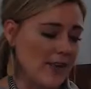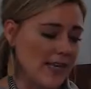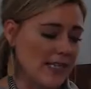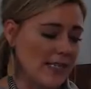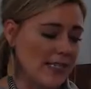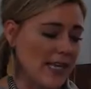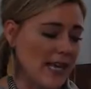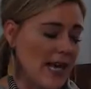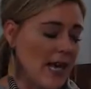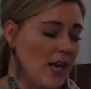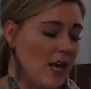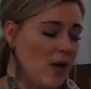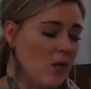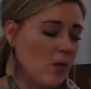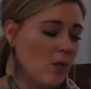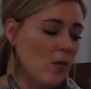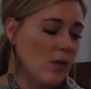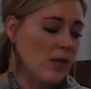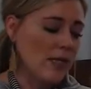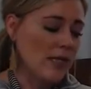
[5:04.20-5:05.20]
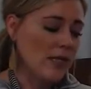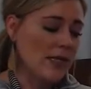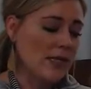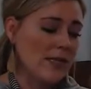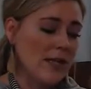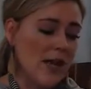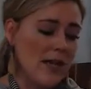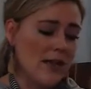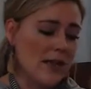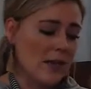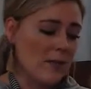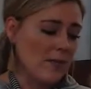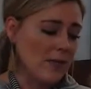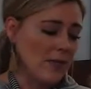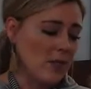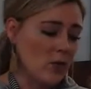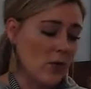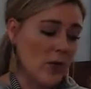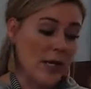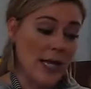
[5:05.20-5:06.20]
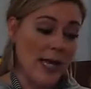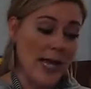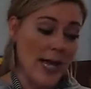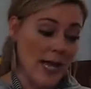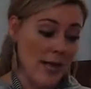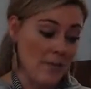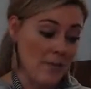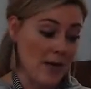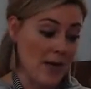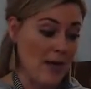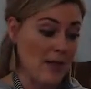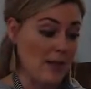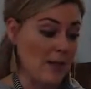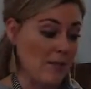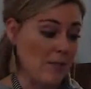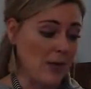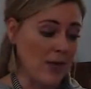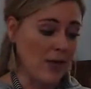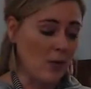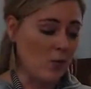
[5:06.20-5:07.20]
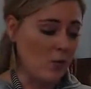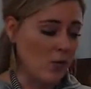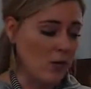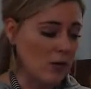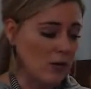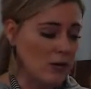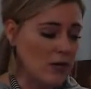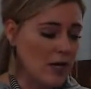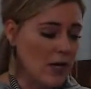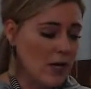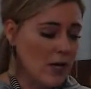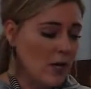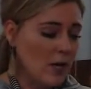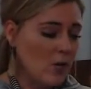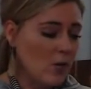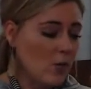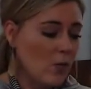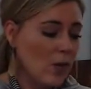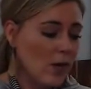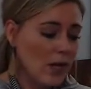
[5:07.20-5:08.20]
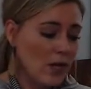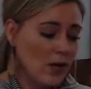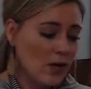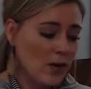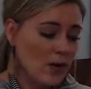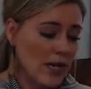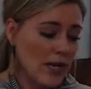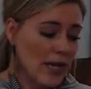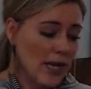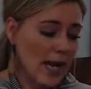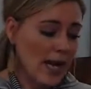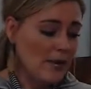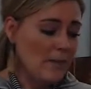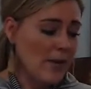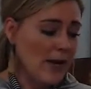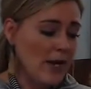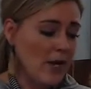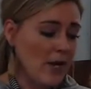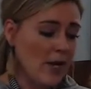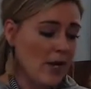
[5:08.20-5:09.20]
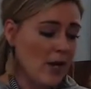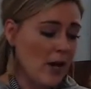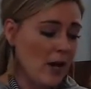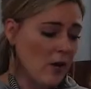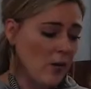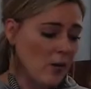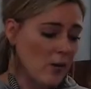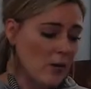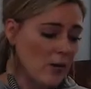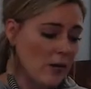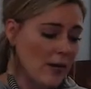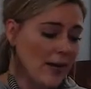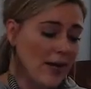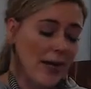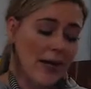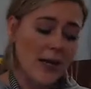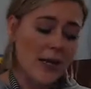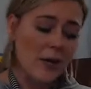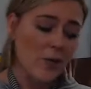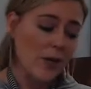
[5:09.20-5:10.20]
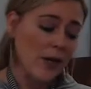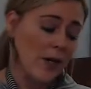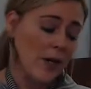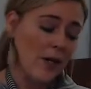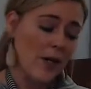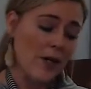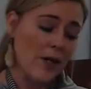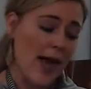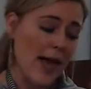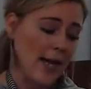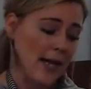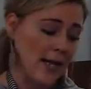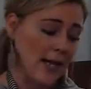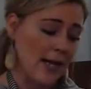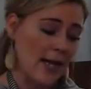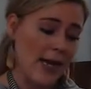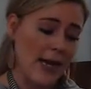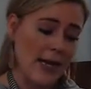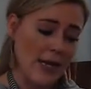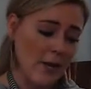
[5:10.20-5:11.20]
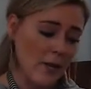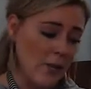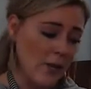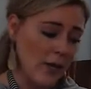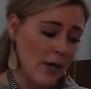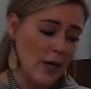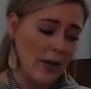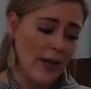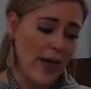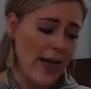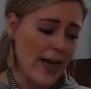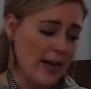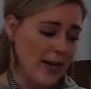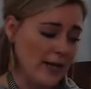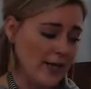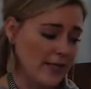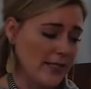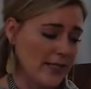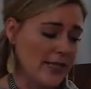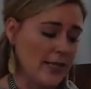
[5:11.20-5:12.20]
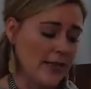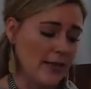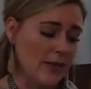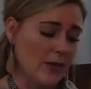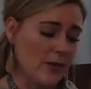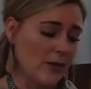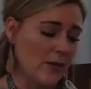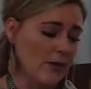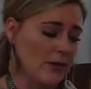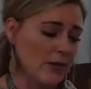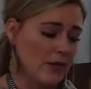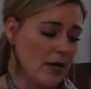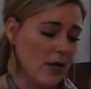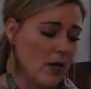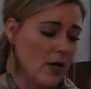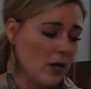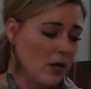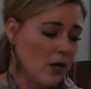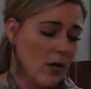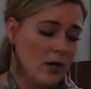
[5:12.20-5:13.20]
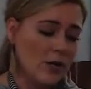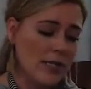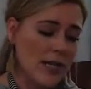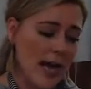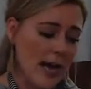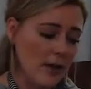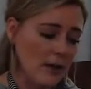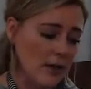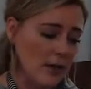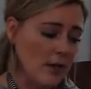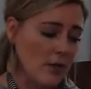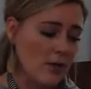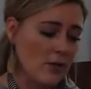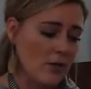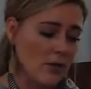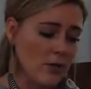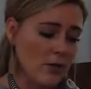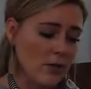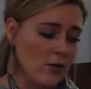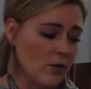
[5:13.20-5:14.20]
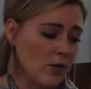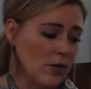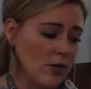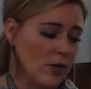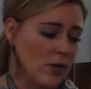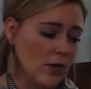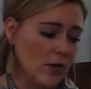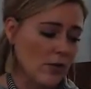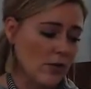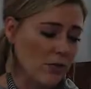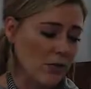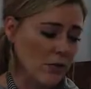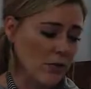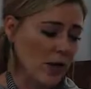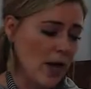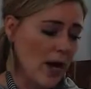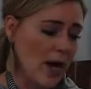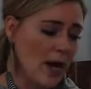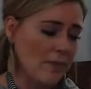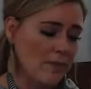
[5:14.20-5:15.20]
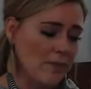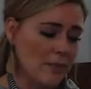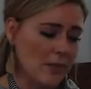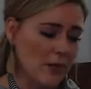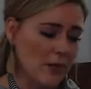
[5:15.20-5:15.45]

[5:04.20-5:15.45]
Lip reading: fence, with nothing between him and the big world. "Where do you think I'd better go?" "Anywhere you like, anywhere you like," said the goose. "Go down through the orchard, root up